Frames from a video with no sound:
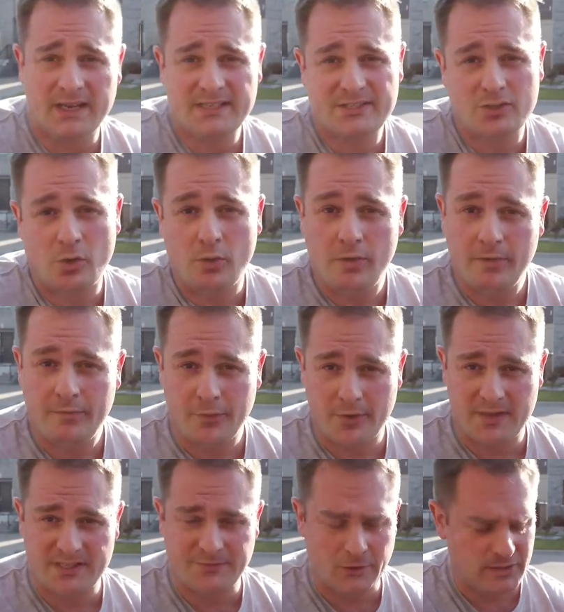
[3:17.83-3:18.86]
guys, so
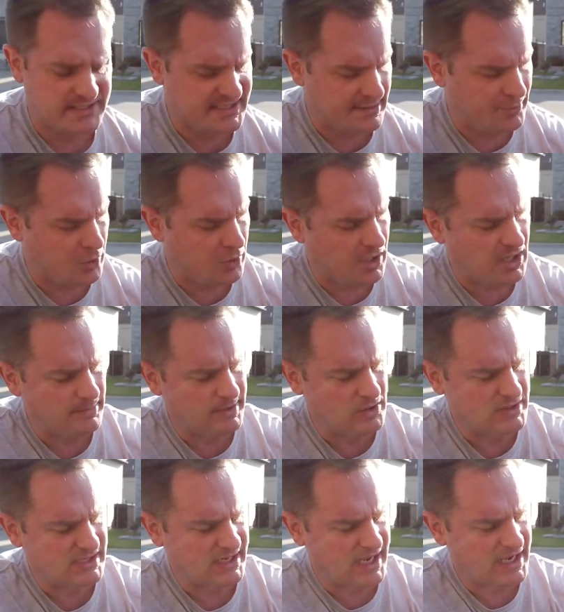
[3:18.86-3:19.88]
for this first demo, I'll
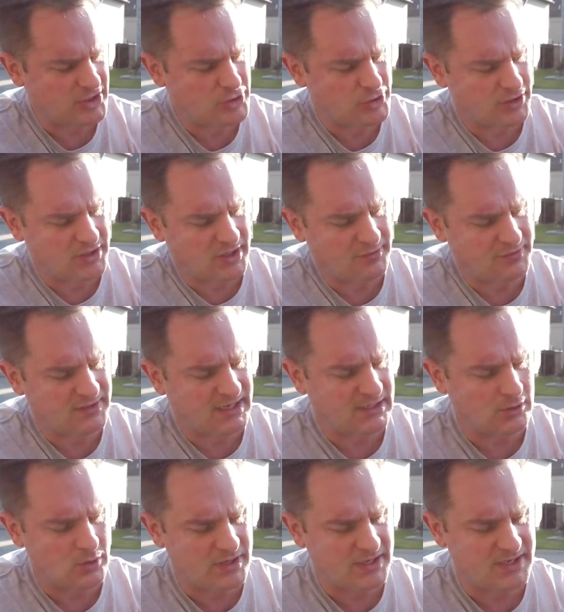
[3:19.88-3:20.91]
be using Extra Tough
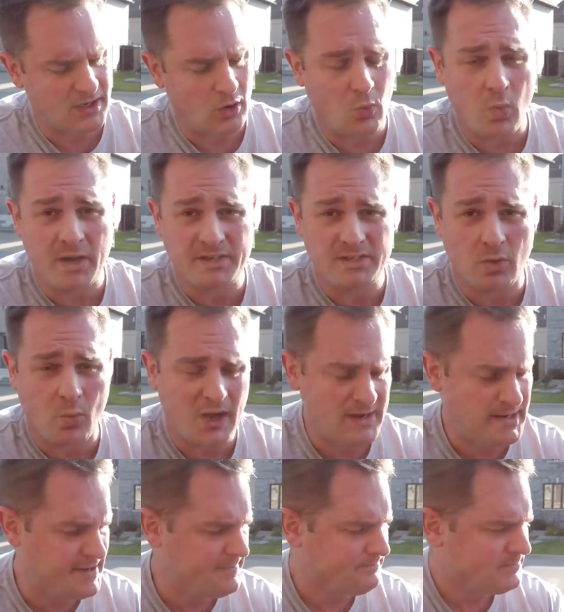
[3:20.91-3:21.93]
diluted
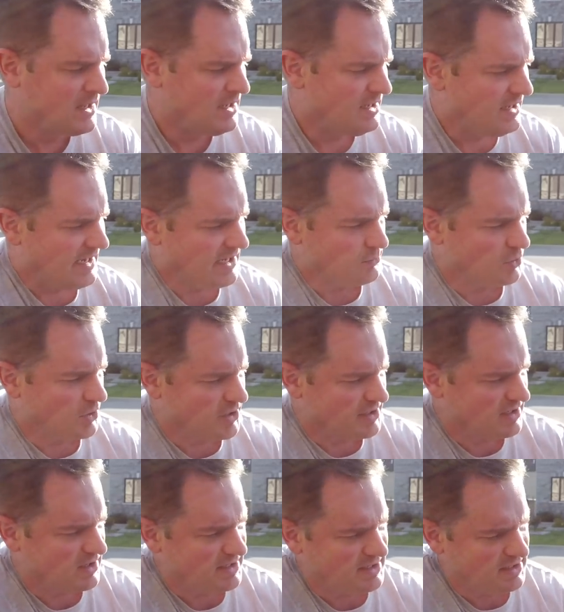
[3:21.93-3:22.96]
1:1, and we're
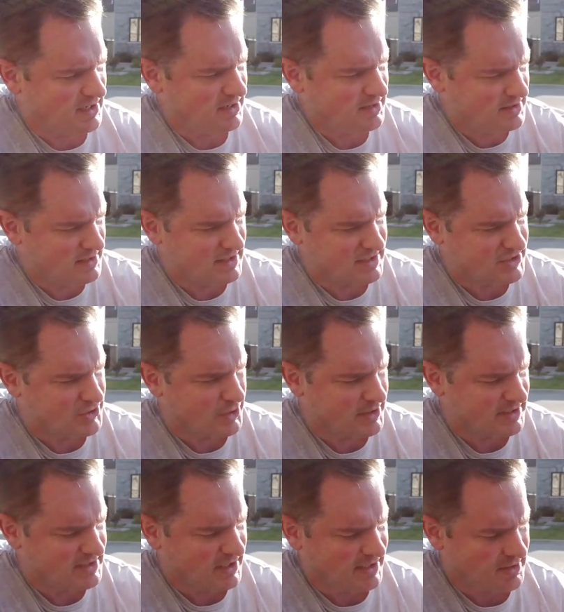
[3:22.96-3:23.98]
gonna clean these
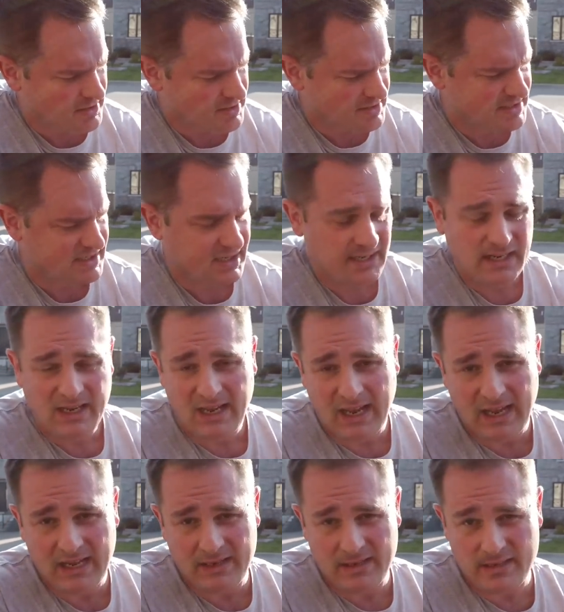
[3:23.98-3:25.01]
dirty tires
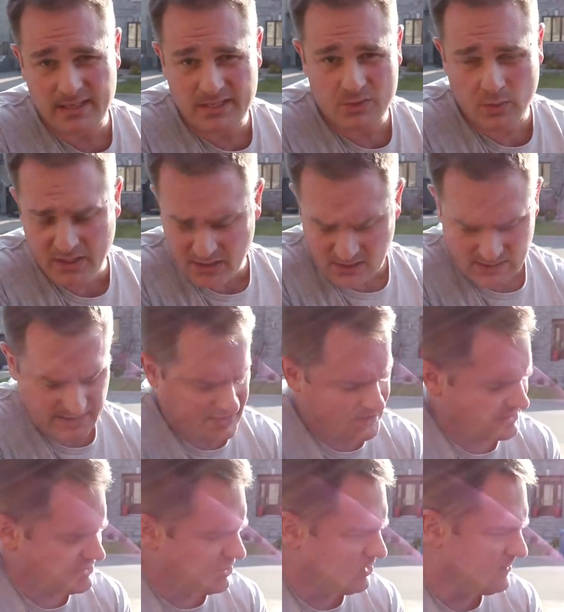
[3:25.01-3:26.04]
and these wheels.
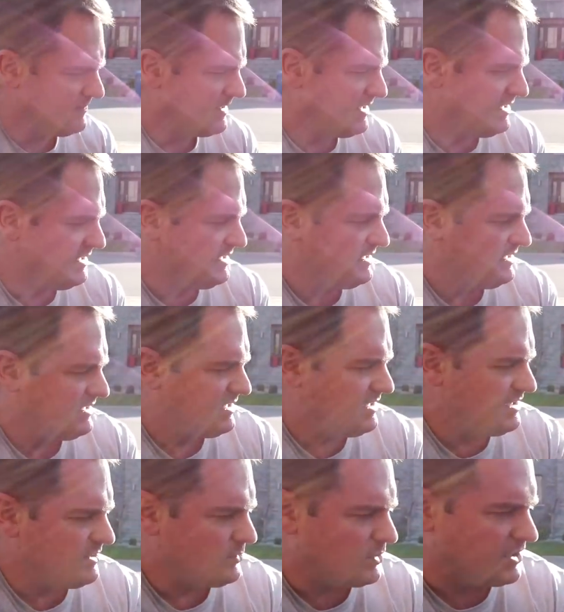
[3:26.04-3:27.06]
So
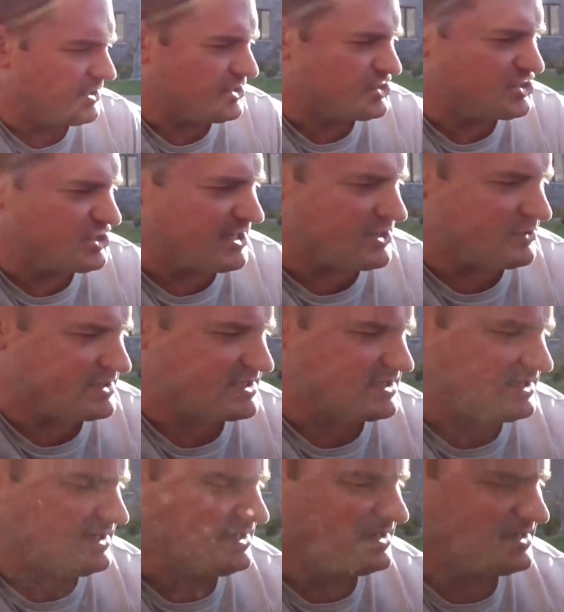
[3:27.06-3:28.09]
we're gonna generously